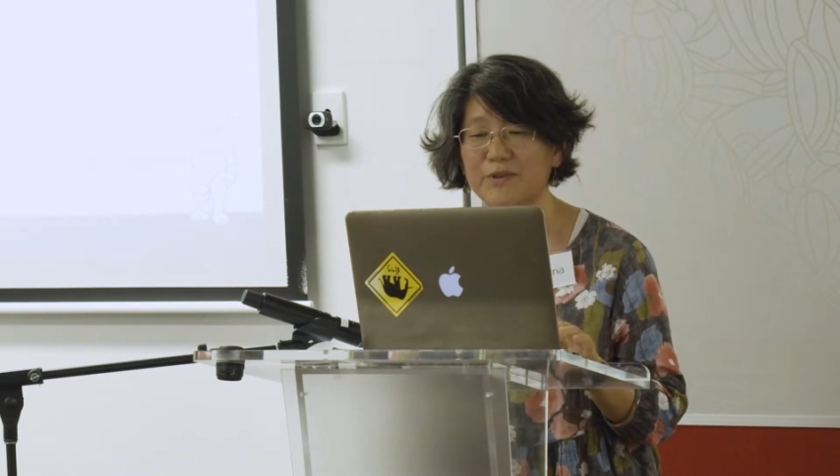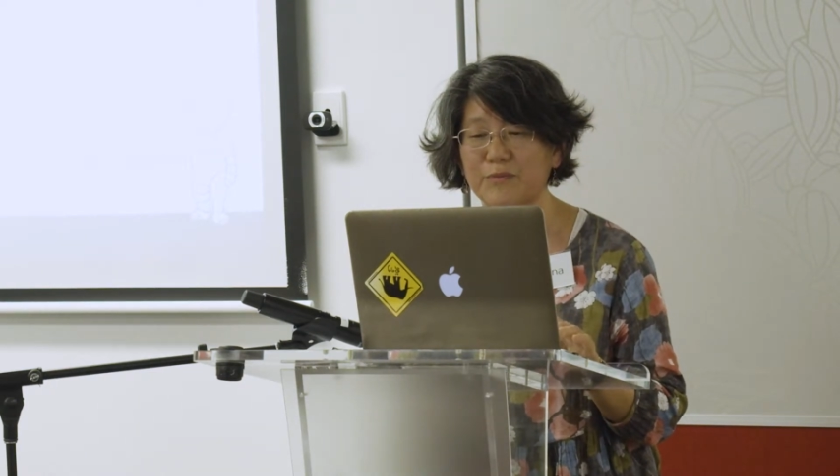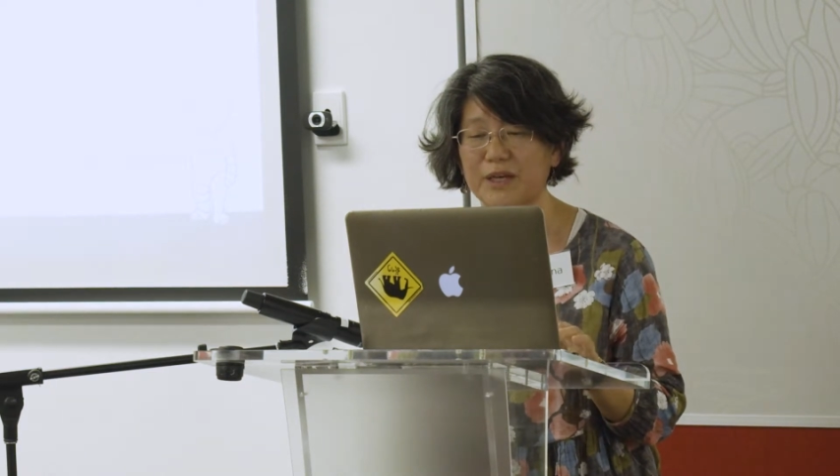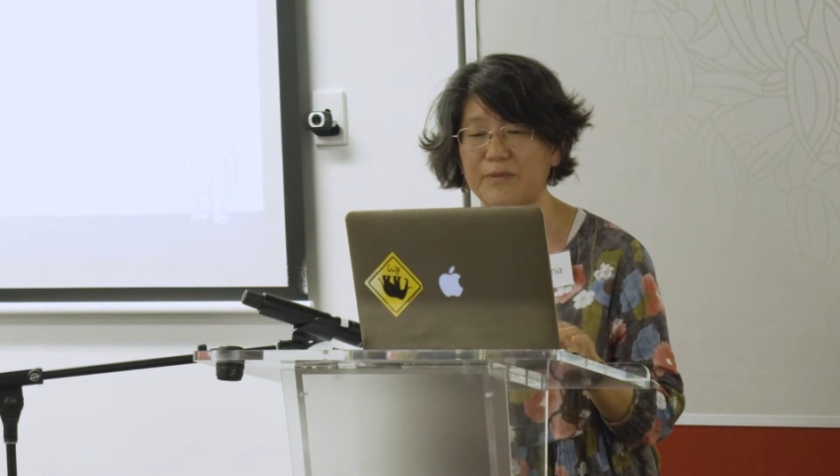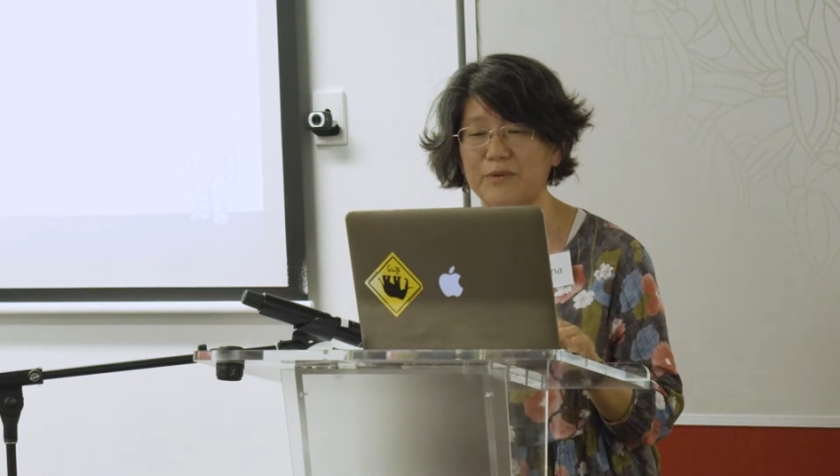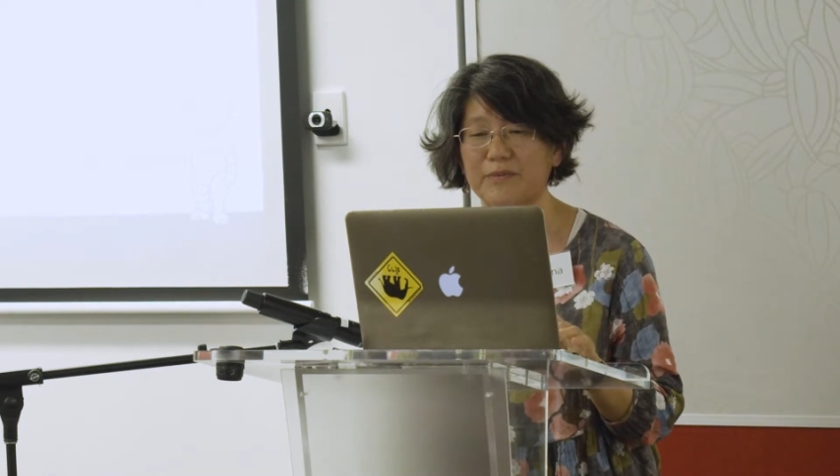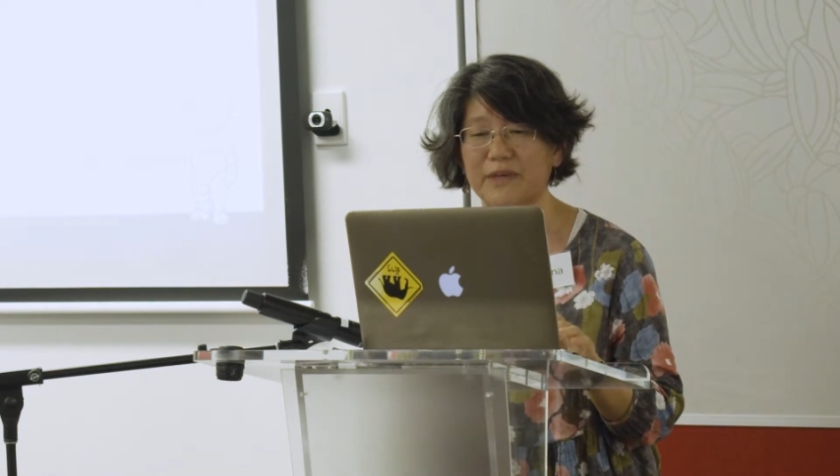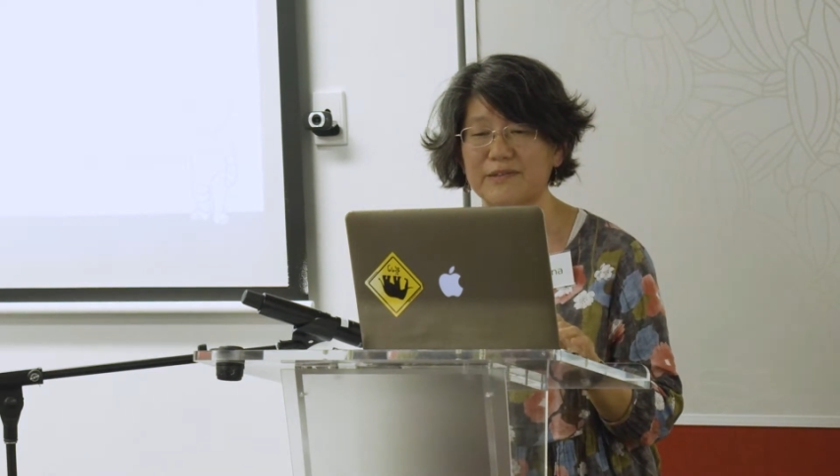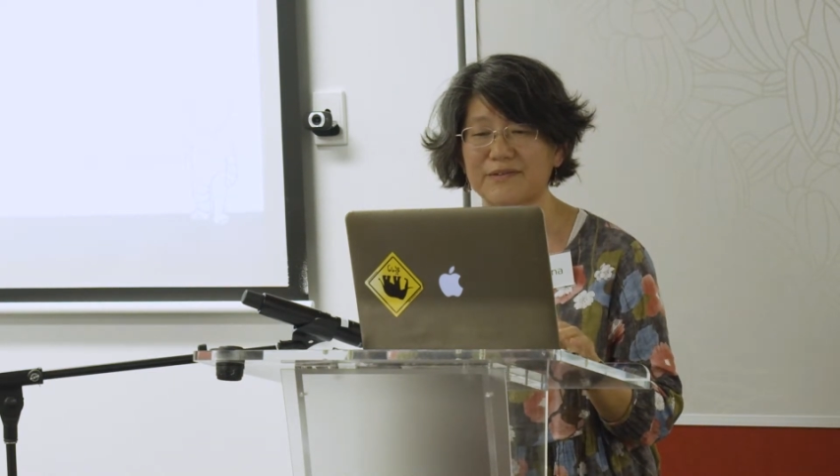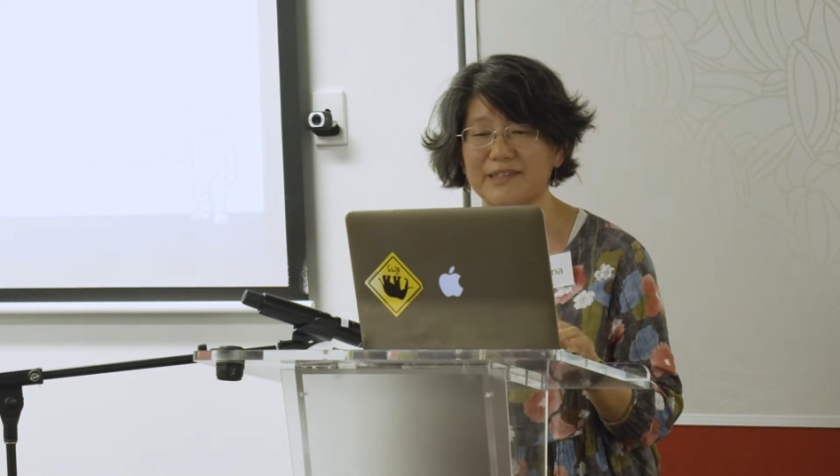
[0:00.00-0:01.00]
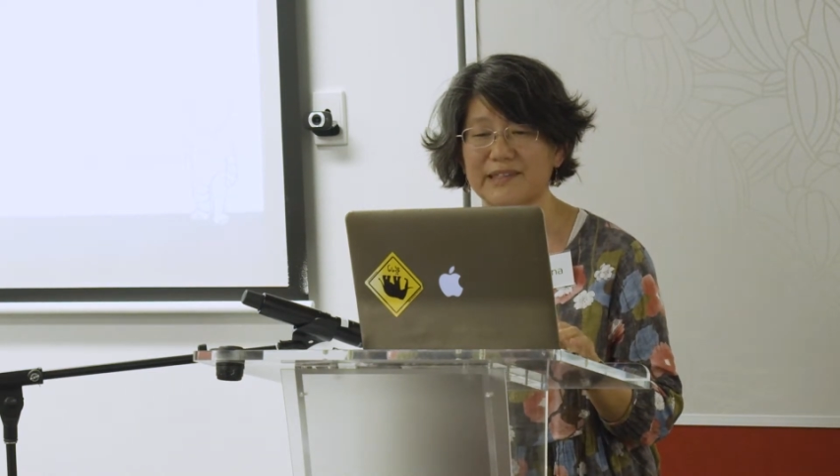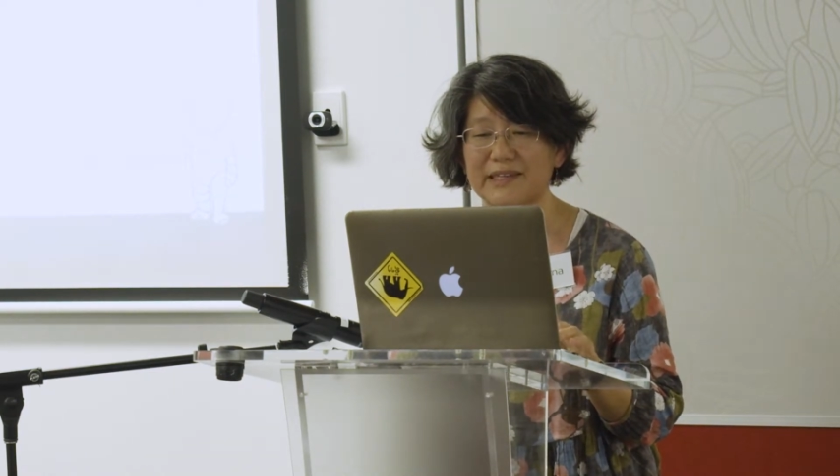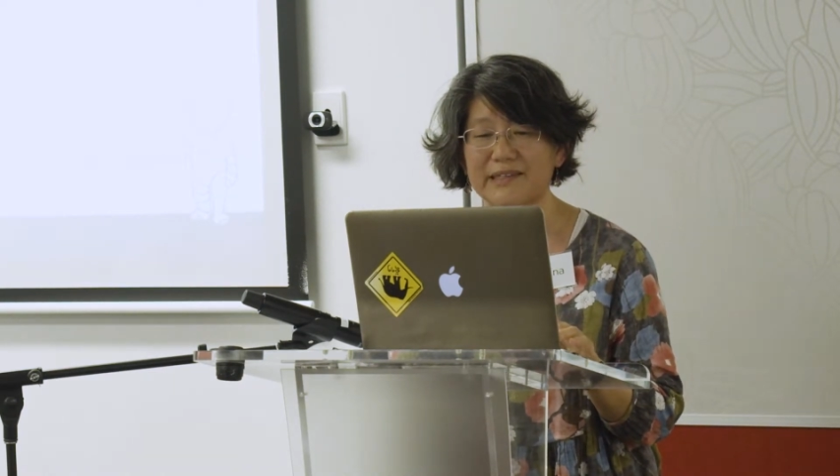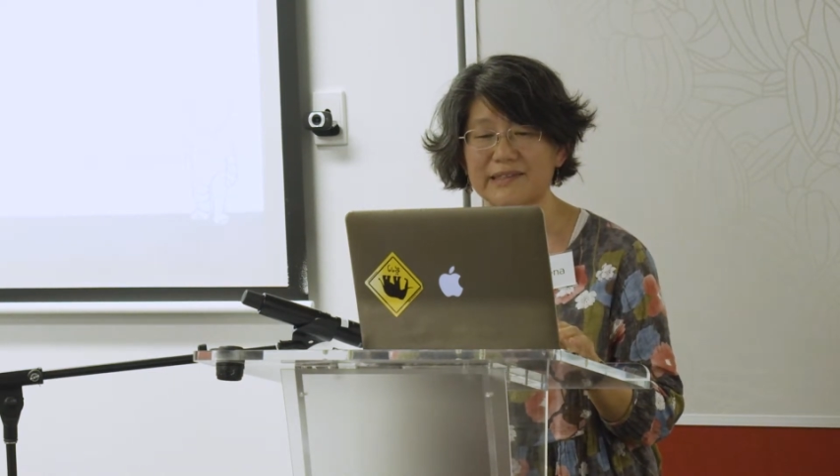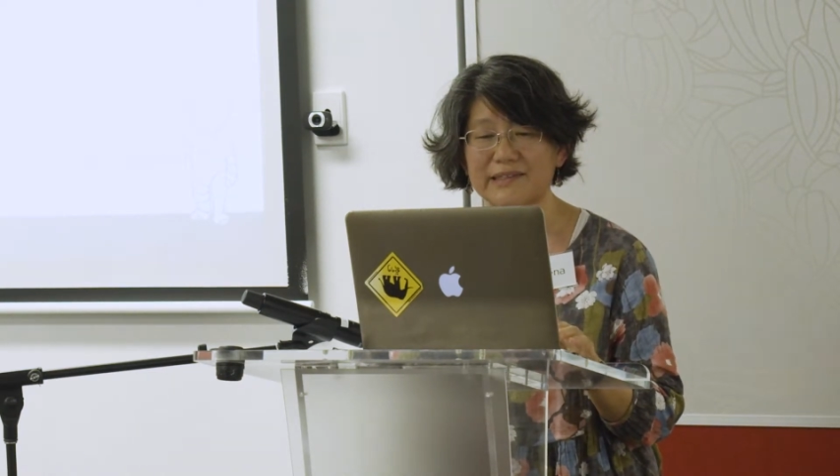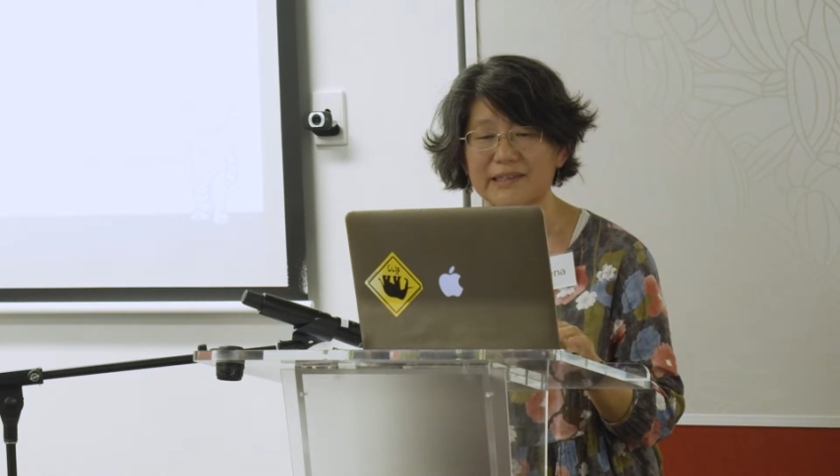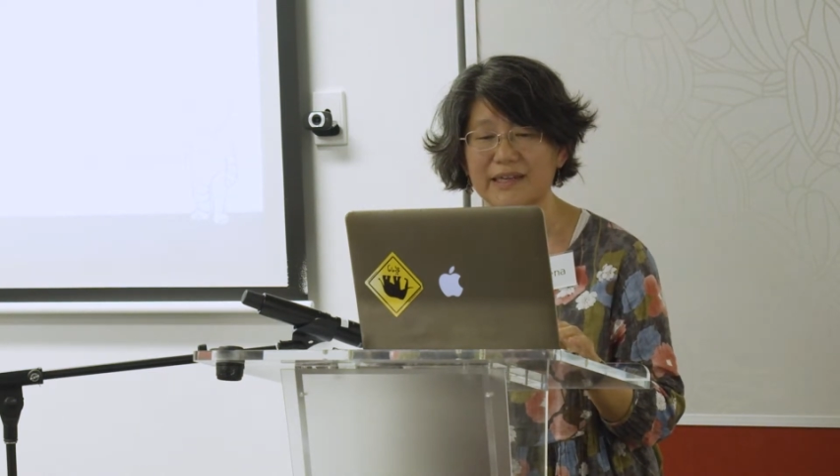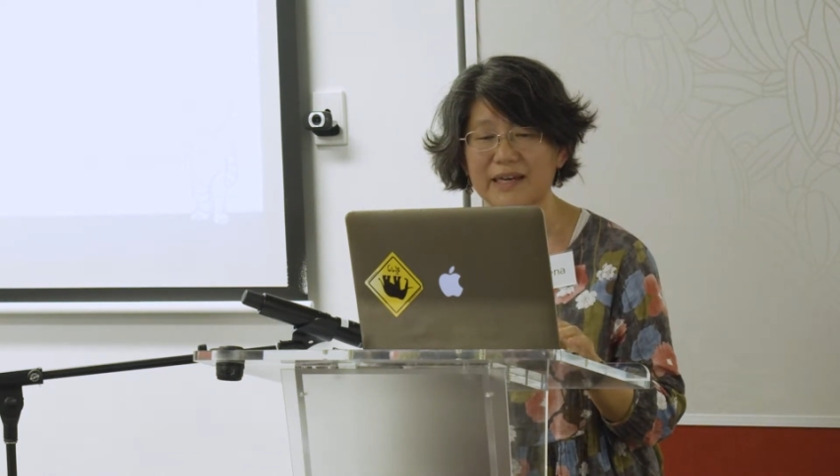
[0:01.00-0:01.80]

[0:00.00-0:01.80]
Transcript: with people with muscle disease.